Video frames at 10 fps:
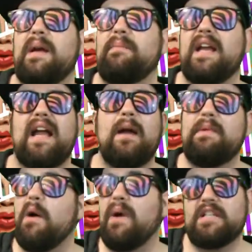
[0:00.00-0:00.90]
I'm like, I'm
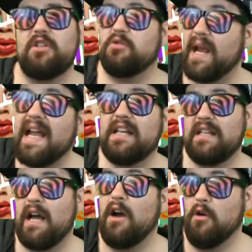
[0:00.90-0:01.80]
not watching
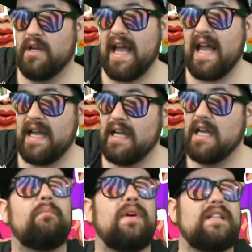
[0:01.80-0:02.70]
Dragula, okay?
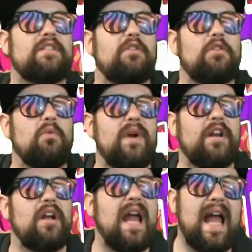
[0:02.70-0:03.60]
But so the
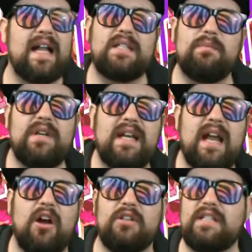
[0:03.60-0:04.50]
winner had to be
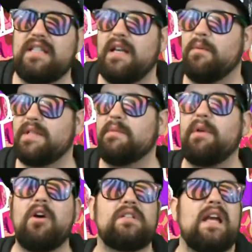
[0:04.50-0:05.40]
announced. It was
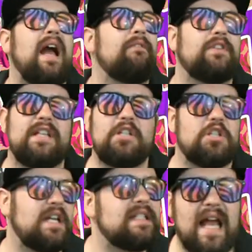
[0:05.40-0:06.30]
about time for this
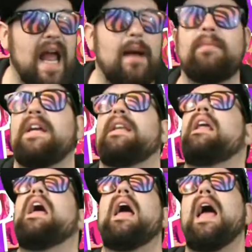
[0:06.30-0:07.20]
shit to happen.
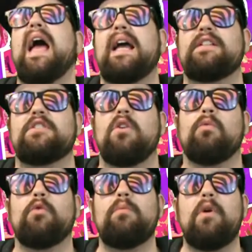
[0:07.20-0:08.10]
And
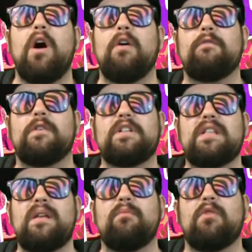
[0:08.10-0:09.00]
so RuPaul
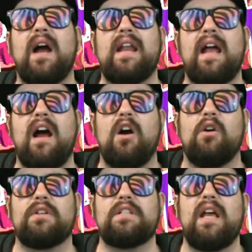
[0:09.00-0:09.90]
firstly brought
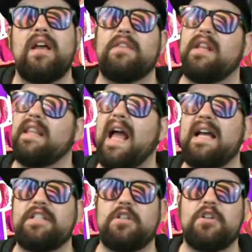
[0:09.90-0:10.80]
out the
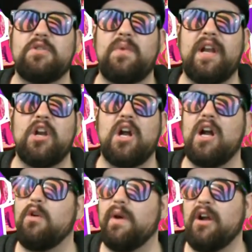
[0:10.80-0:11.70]
last year's winner,
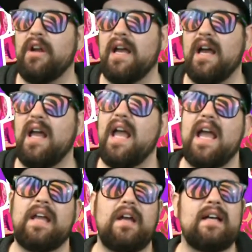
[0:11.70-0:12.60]
Aquaria,
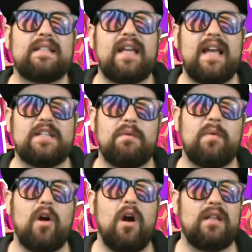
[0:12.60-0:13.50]
and us gays, we
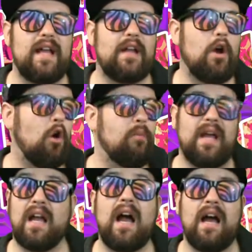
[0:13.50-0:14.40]
were all like, oh
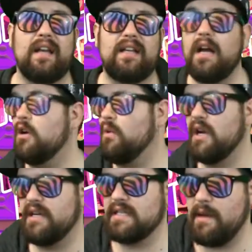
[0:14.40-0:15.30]
my god,
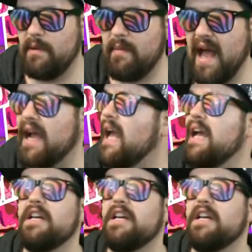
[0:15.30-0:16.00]
Aquaria's coming back.